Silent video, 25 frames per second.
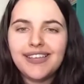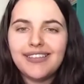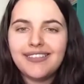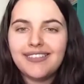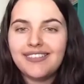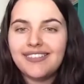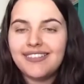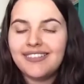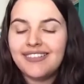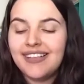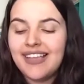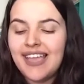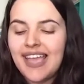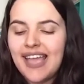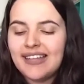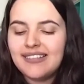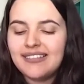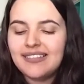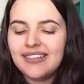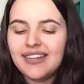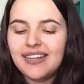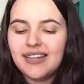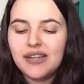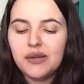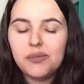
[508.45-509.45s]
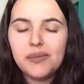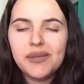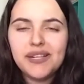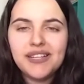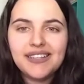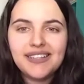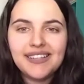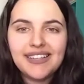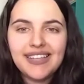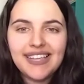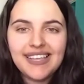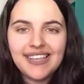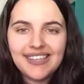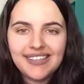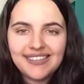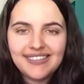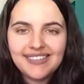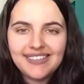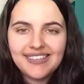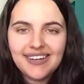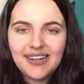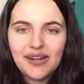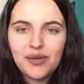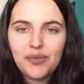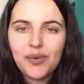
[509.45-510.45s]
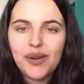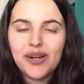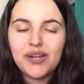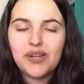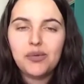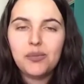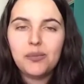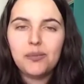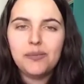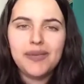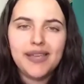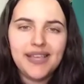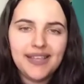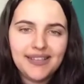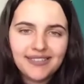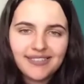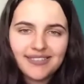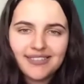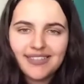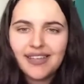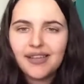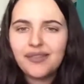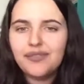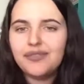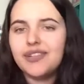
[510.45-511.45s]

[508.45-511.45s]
it gets a little bit easier when you mix stuff.